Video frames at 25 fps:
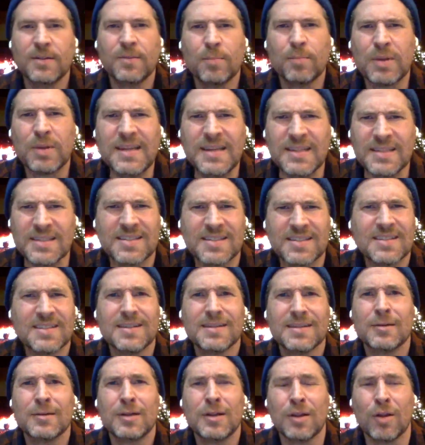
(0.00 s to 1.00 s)
Please
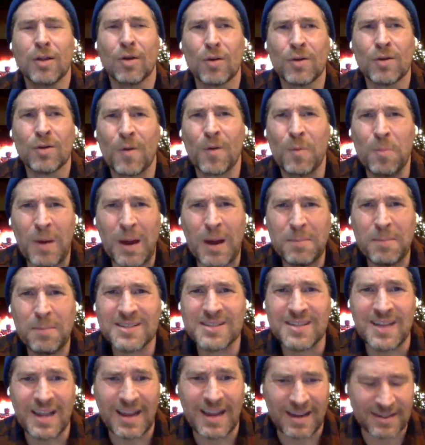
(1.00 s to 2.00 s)
learn from my
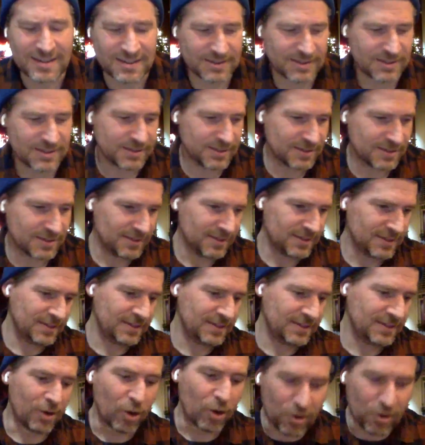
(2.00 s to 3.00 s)
mistakes.
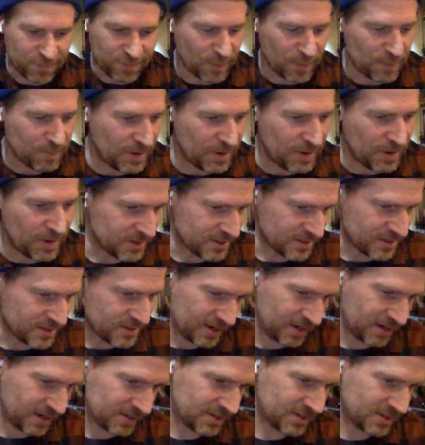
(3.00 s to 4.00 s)
Learn from my
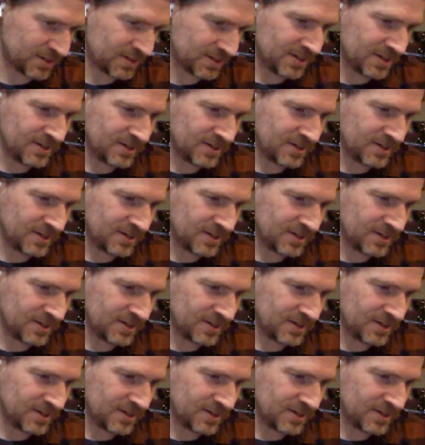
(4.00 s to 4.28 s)
mistakes.